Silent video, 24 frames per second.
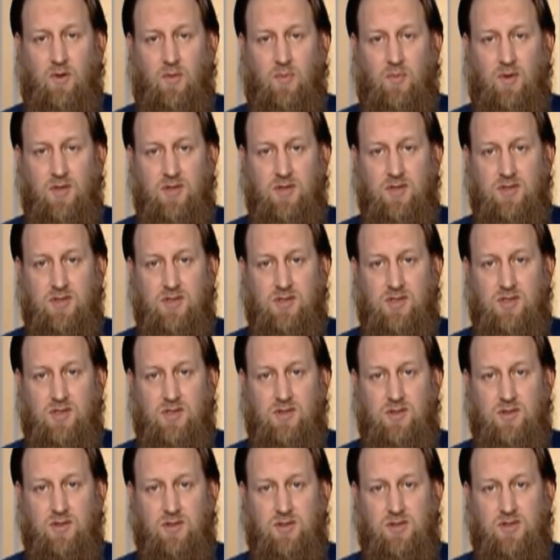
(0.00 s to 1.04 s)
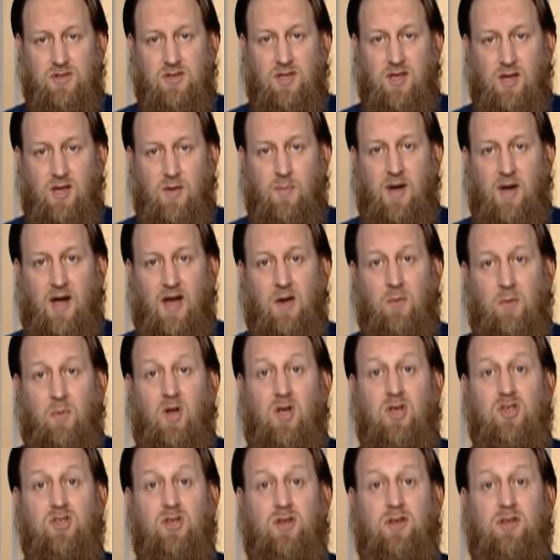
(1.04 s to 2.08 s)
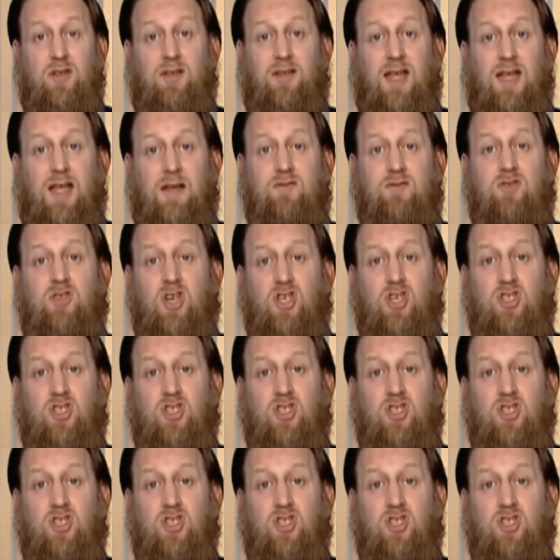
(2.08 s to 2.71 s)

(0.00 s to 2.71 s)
my brothers and sisters? Think about it, because on the day of